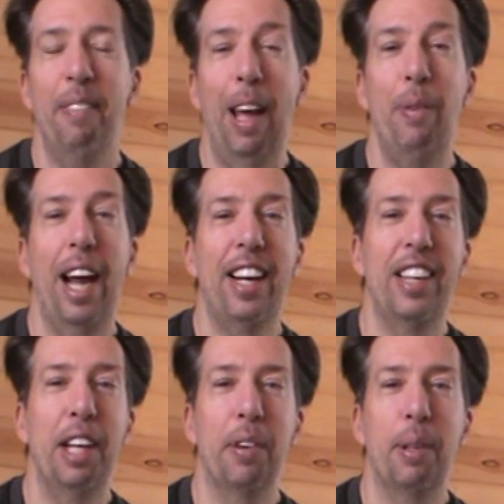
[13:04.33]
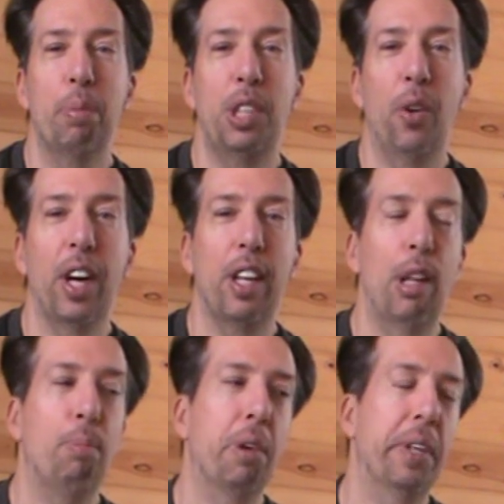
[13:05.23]
maybe I could even show a
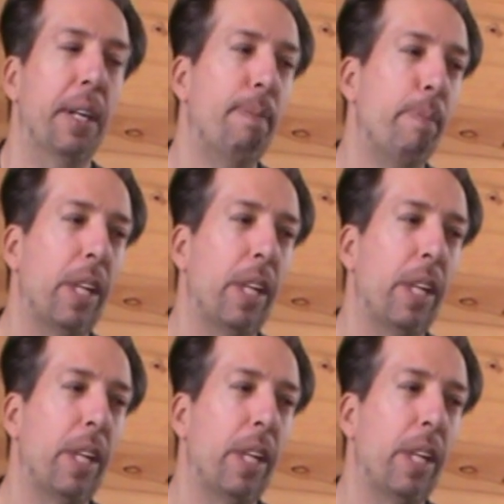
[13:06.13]
clip of it.